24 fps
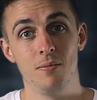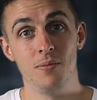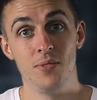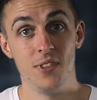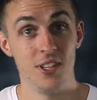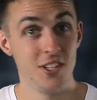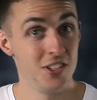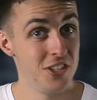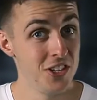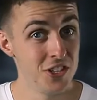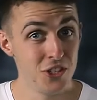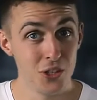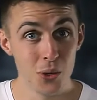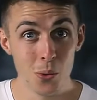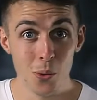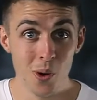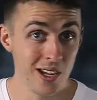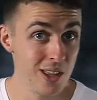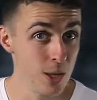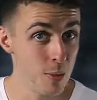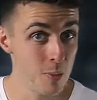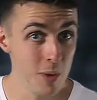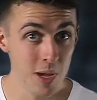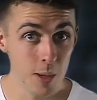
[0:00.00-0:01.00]
This is the way
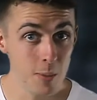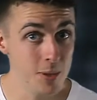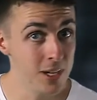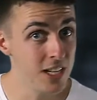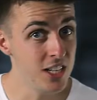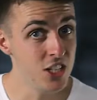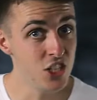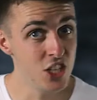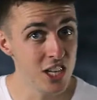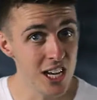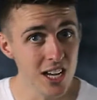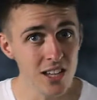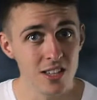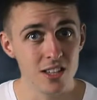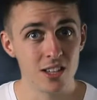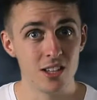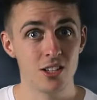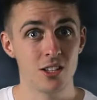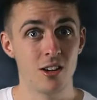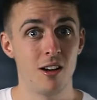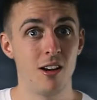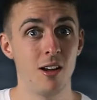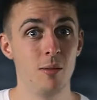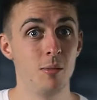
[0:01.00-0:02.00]
the people in Jesus'
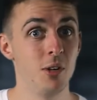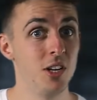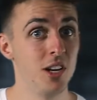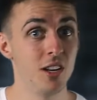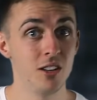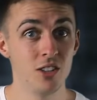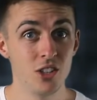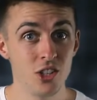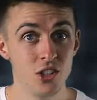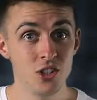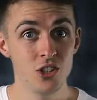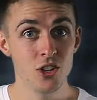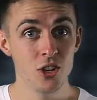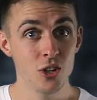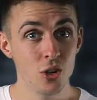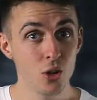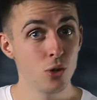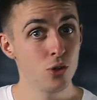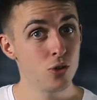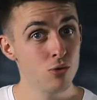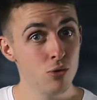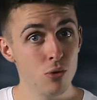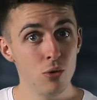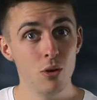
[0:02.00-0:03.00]
time had understood
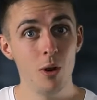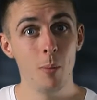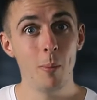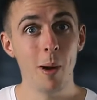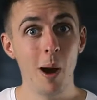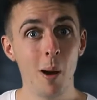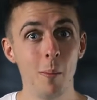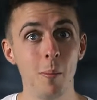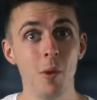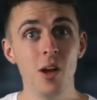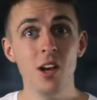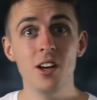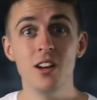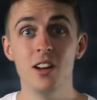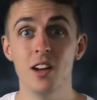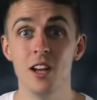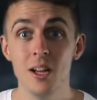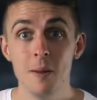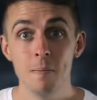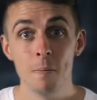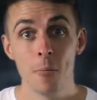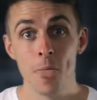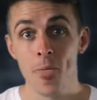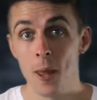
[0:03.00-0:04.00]
God's rule about murder.
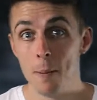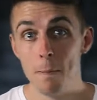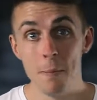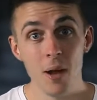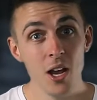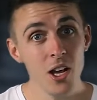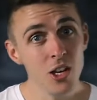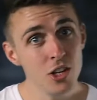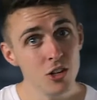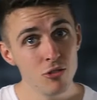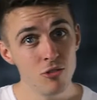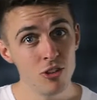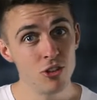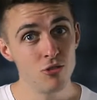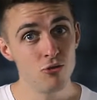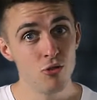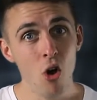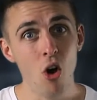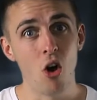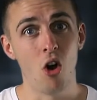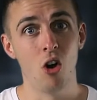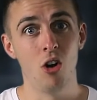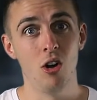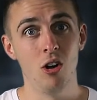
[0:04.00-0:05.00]
Murder is
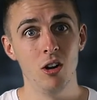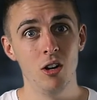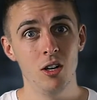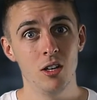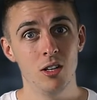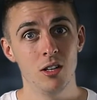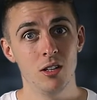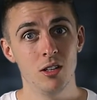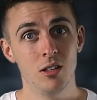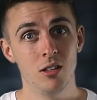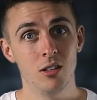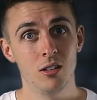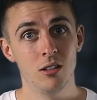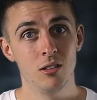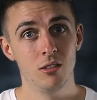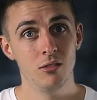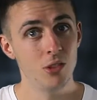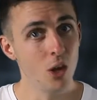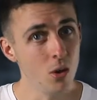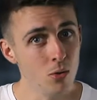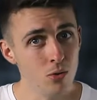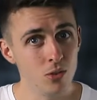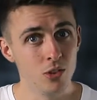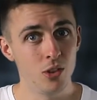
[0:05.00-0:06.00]
wrong.
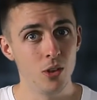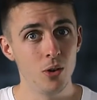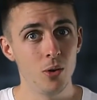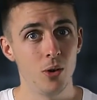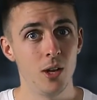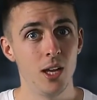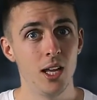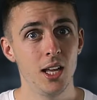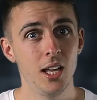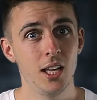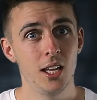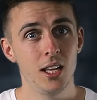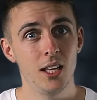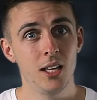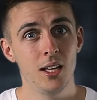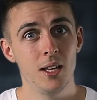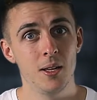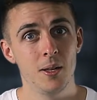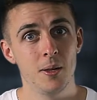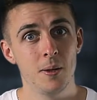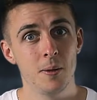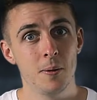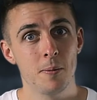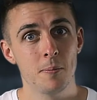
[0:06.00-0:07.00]
Don't do it.
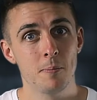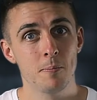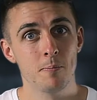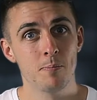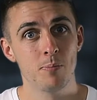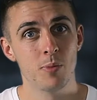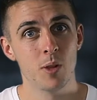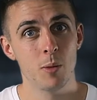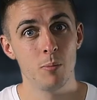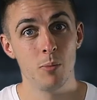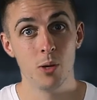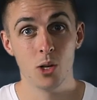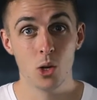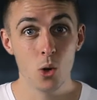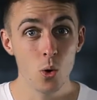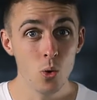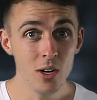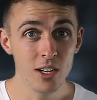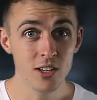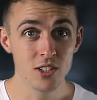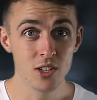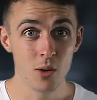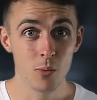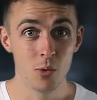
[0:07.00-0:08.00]
But
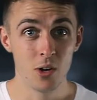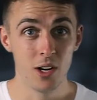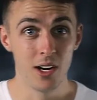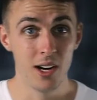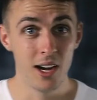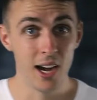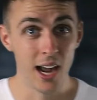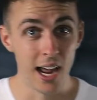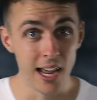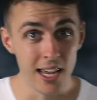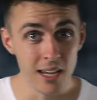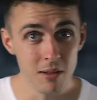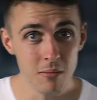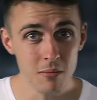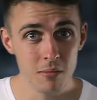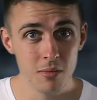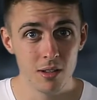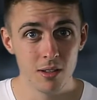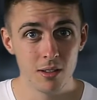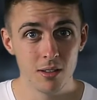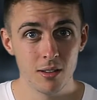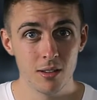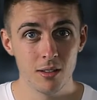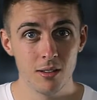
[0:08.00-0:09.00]
calling someone a name,
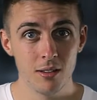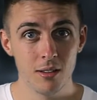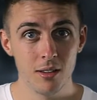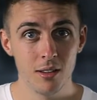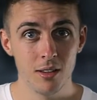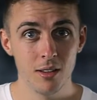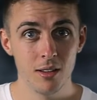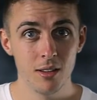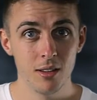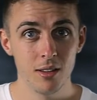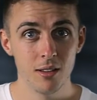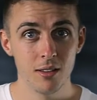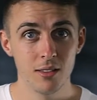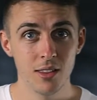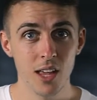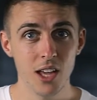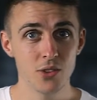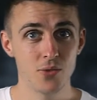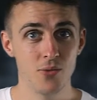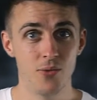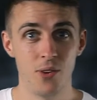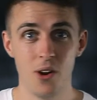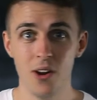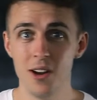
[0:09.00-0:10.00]

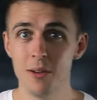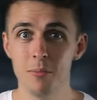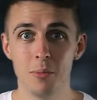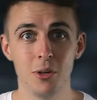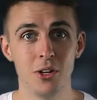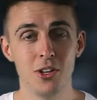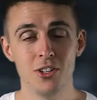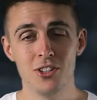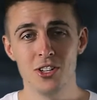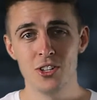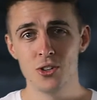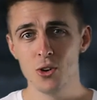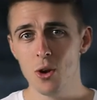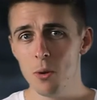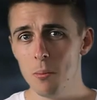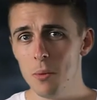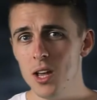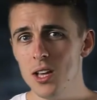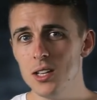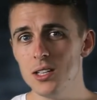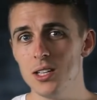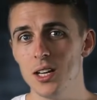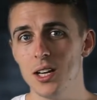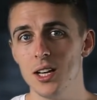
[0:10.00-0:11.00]
that's fine because it's not
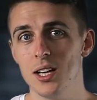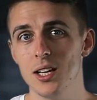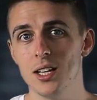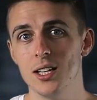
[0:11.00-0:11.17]
murder.